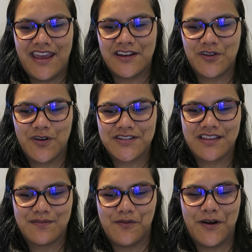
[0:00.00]
and it got to
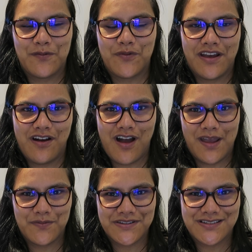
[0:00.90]
the point where
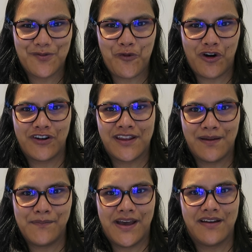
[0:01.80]
I was worrying
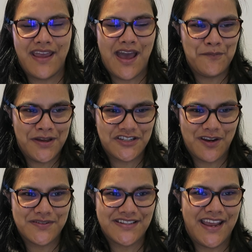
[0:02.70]
about how much
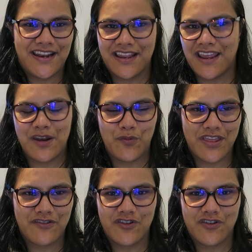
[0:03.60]
I was eating and whether